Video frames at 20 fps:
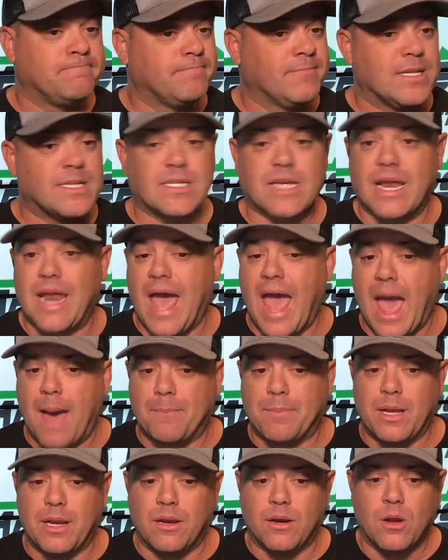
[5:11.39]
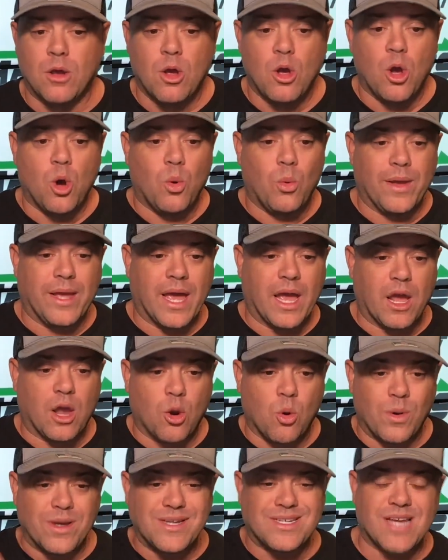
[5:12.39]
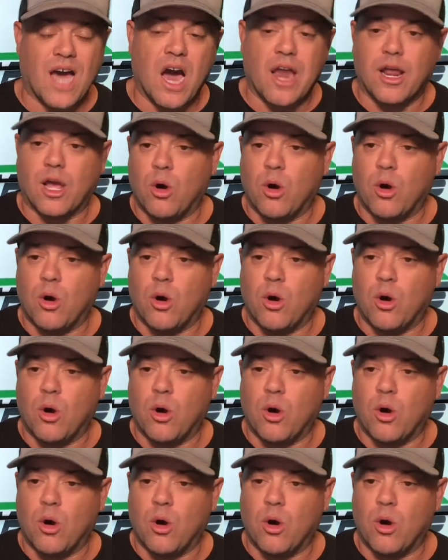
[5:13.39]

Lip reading: It's going to happen. We got Quintana